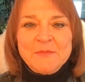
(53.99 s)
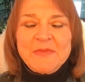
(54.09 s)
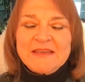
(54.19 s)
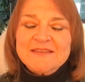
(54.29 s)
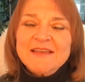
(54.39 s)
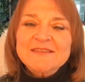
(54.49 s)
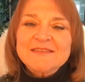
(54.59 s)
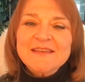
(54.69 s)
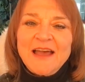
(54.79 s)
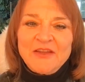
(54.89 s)
makes
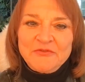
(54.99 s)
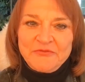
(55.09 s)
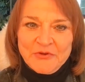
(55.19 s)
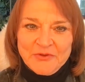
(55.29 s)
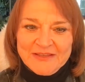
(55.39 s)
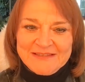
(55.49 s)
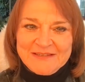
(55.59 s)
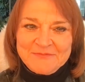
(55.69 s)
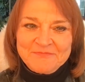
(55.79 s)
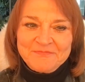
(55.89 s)
us
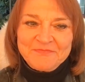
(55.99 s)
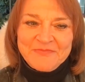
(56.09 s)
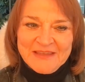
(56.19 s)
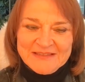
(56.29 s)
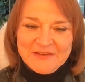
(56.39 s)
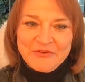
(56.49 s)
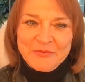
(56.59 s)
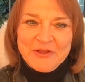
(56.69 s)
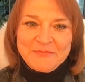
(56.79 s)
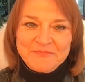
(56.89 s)
unfocused. Thanks,
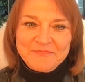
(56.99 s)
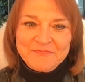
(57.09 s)
everyone.